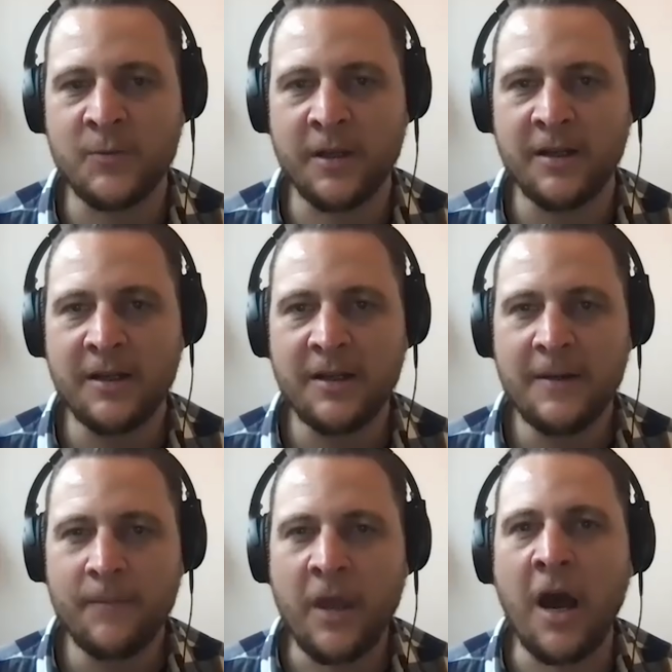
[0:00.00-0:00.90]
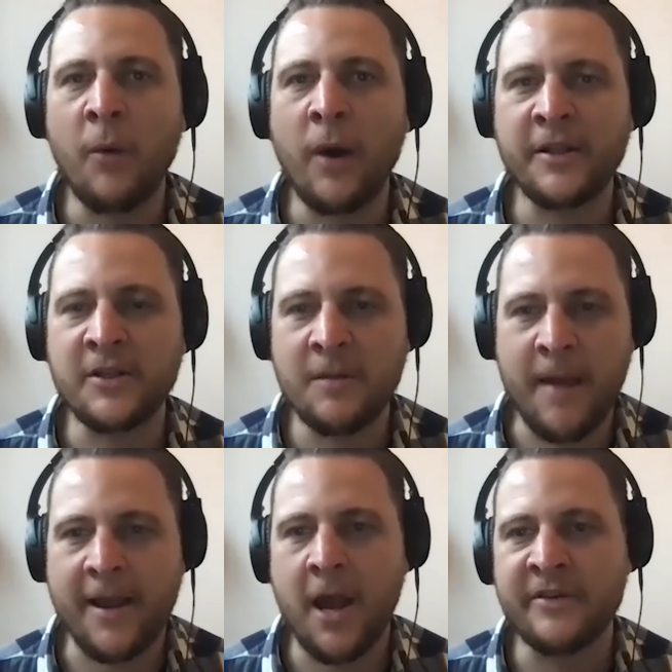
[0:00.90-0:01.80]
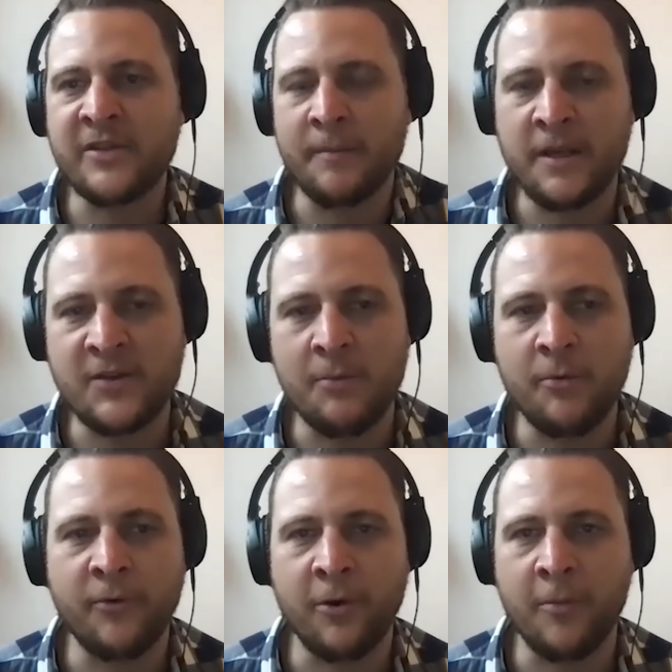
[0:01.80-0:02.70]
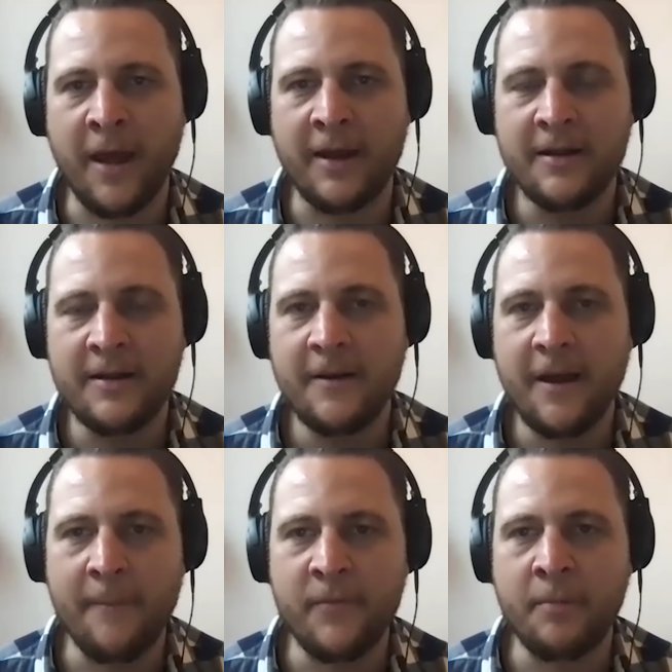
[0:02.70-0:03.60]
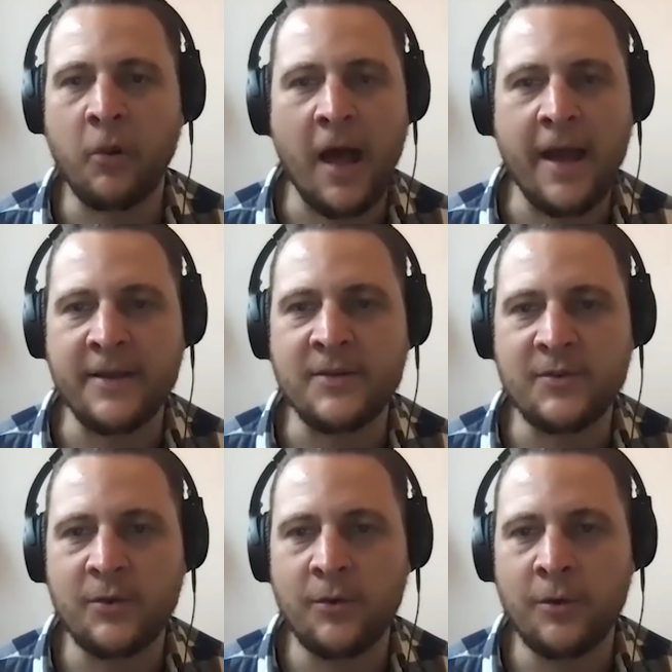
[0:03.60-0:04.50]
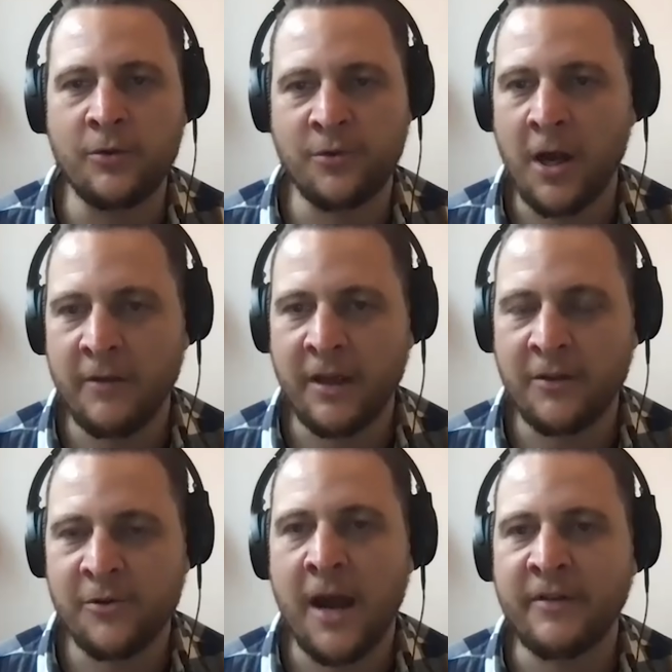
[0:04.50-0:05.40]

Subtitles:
But yeah, I wonder, just to back over something you said before about the players driving